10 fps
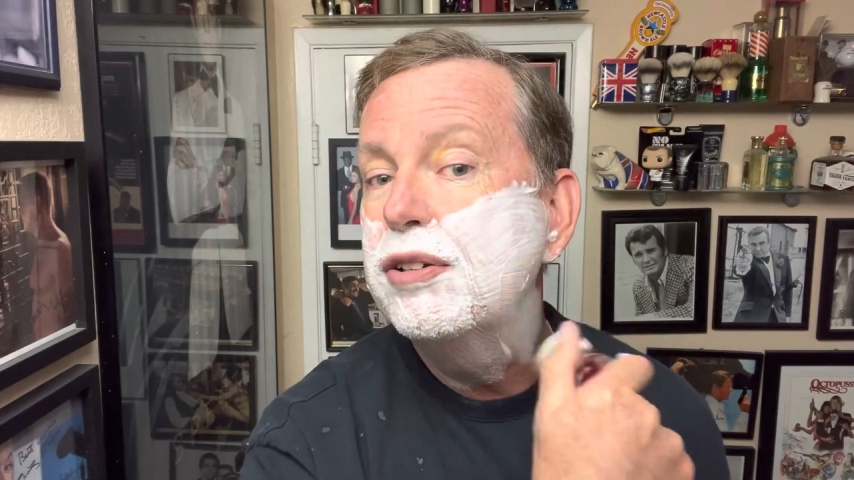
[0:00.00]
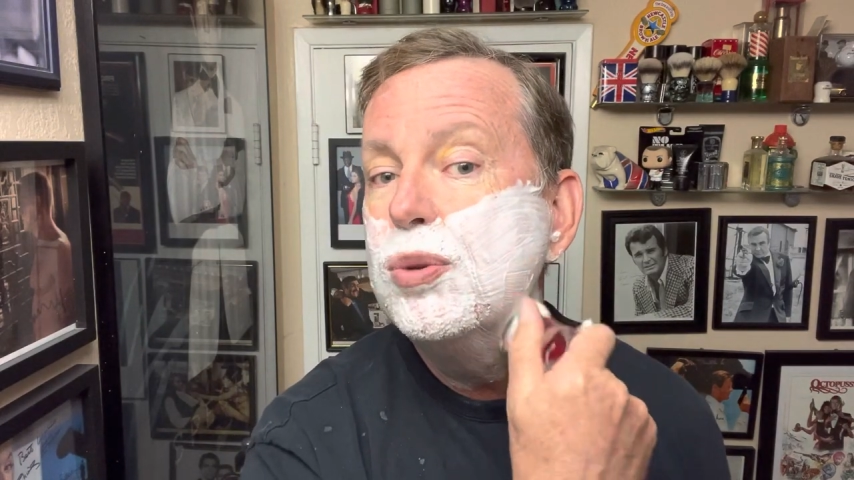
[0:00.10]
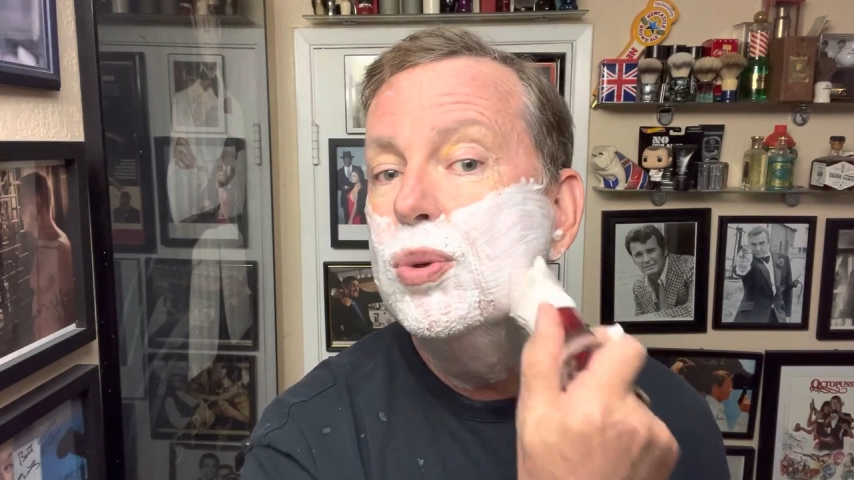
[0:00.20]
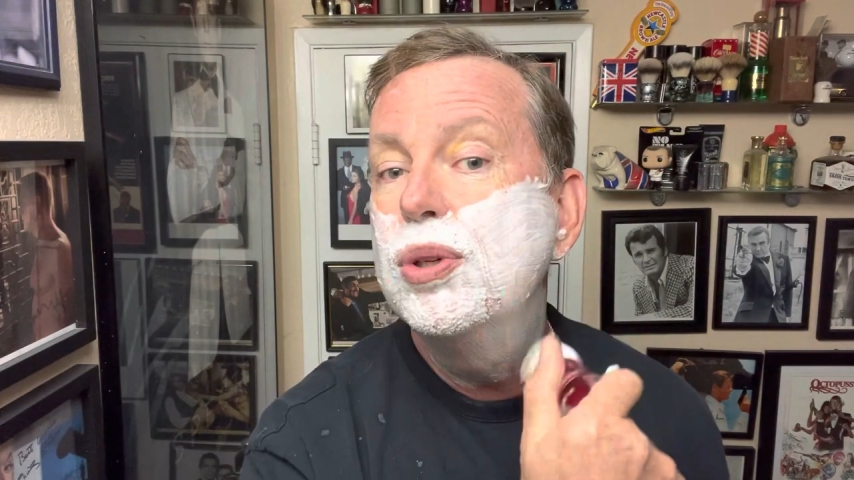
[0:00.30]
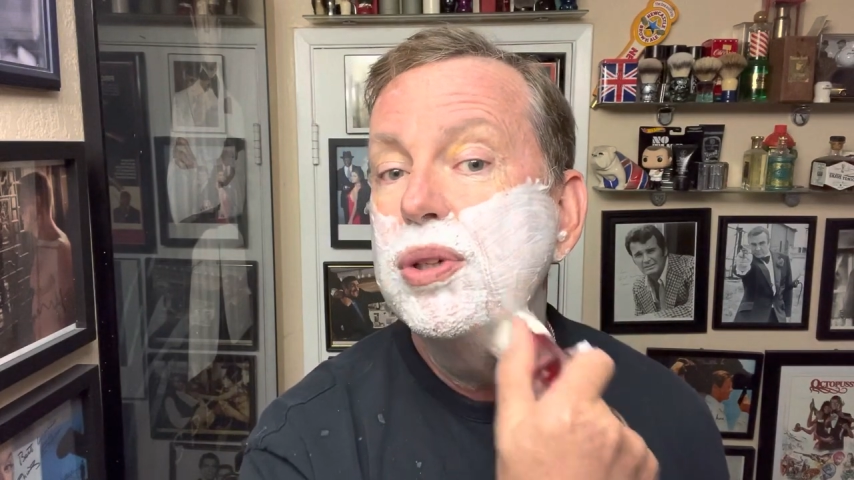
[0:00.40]
to
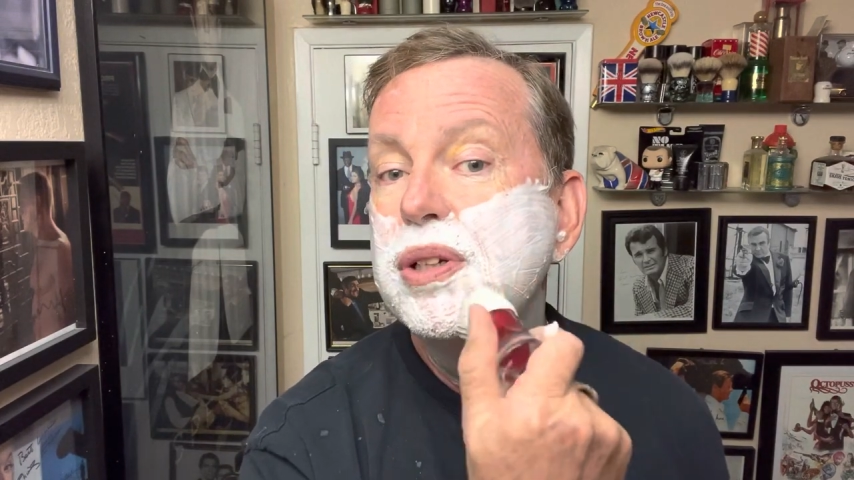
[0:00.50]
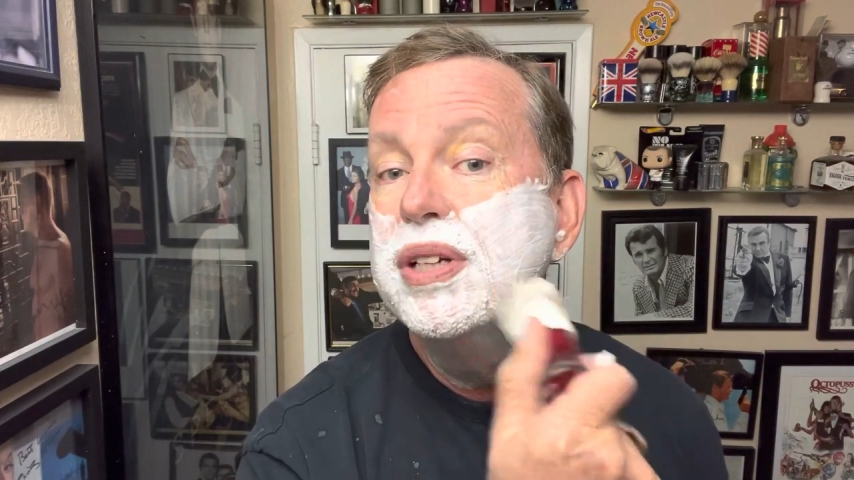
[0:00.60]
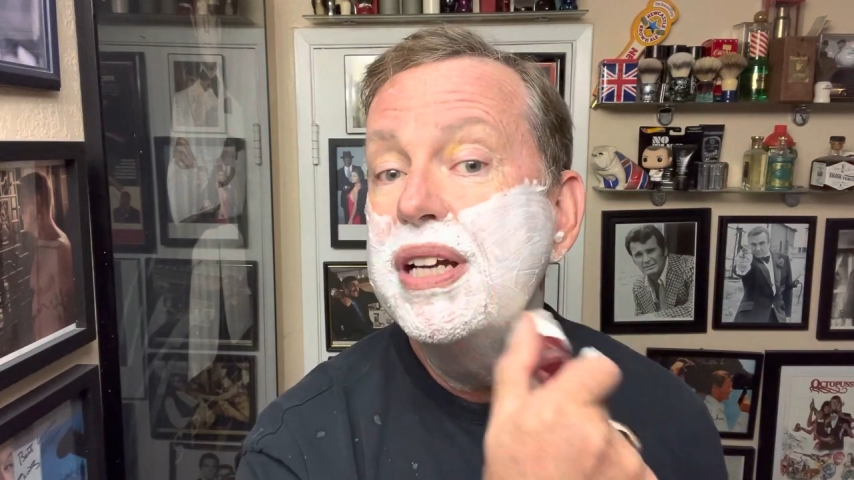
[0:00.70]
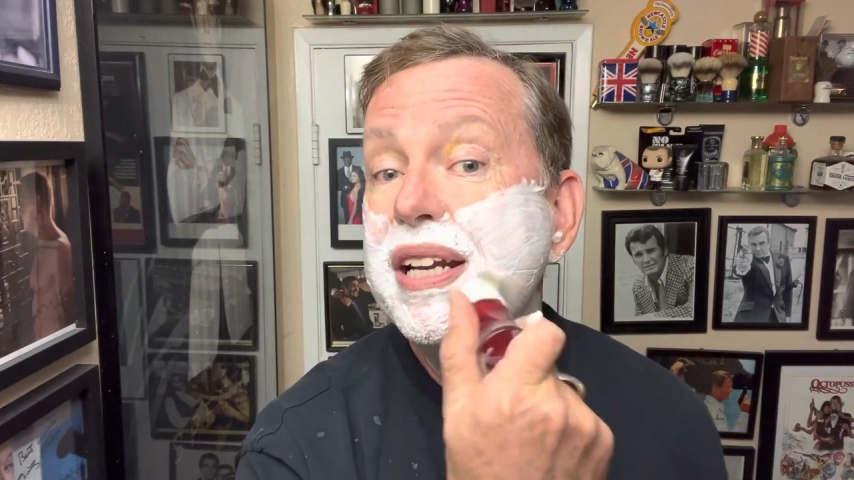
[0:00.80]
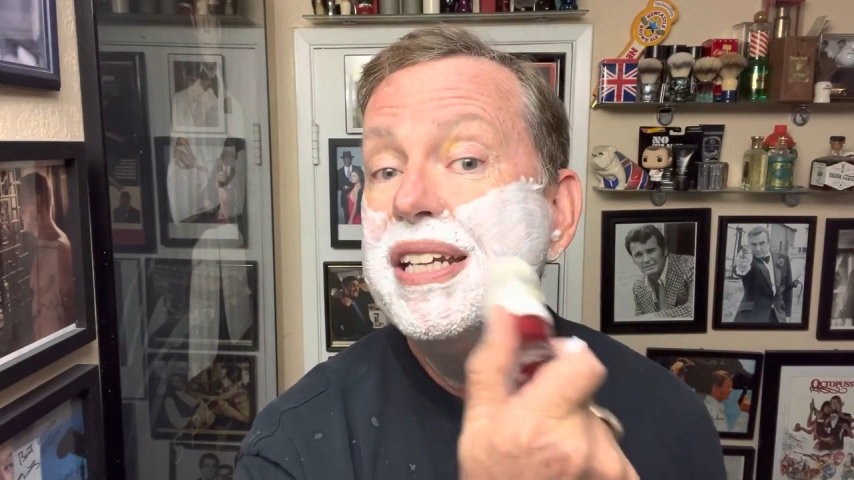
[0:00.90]
work or
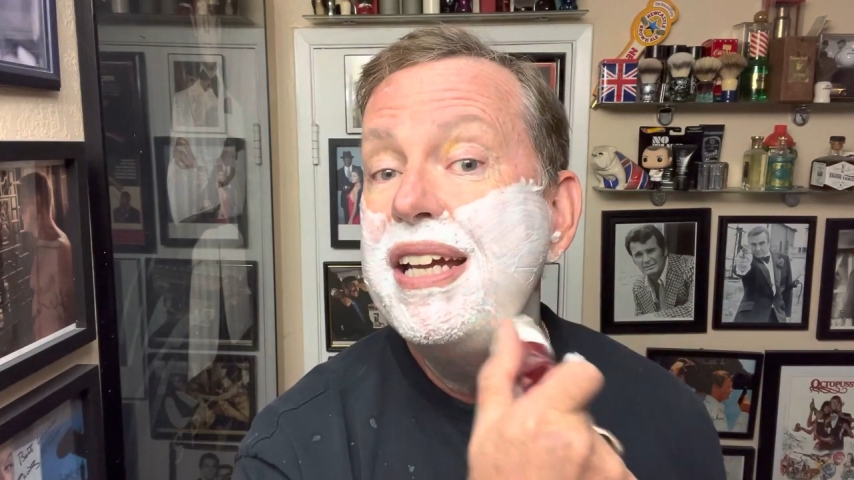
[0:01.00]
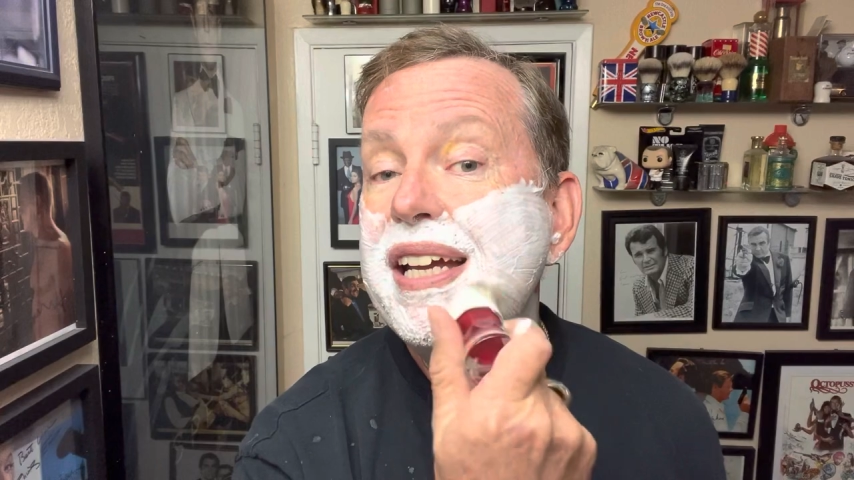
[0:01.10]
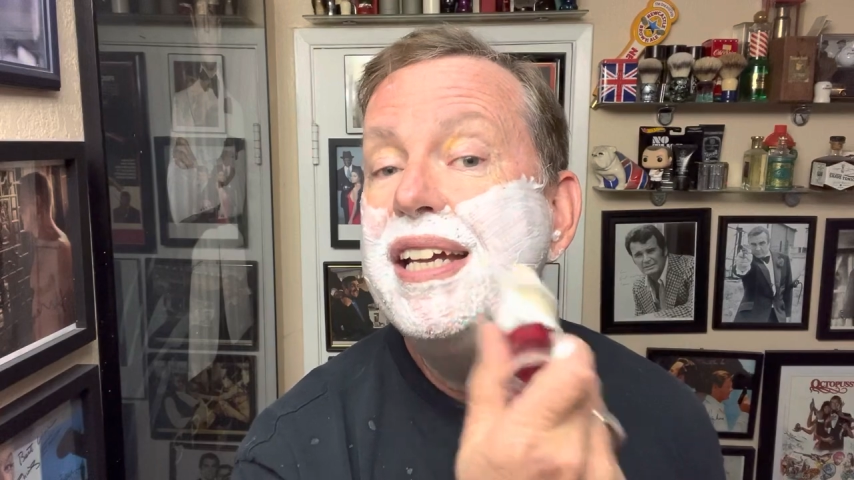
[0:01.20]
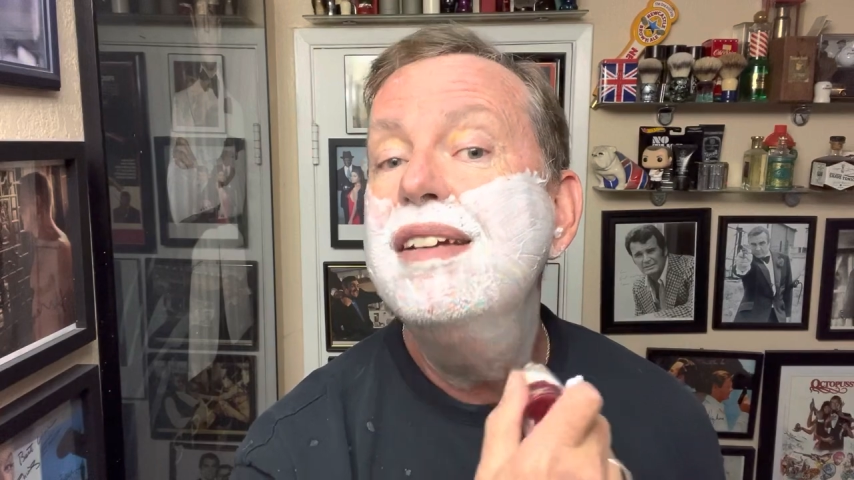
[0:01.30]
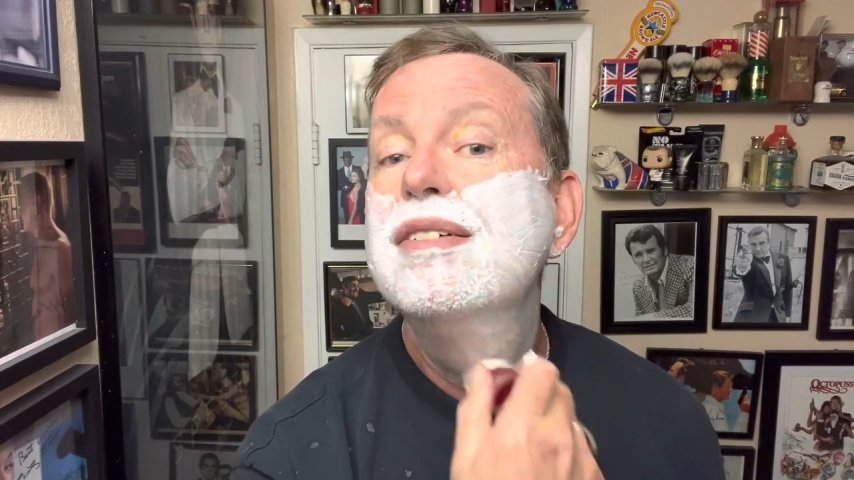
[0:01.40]
you got a date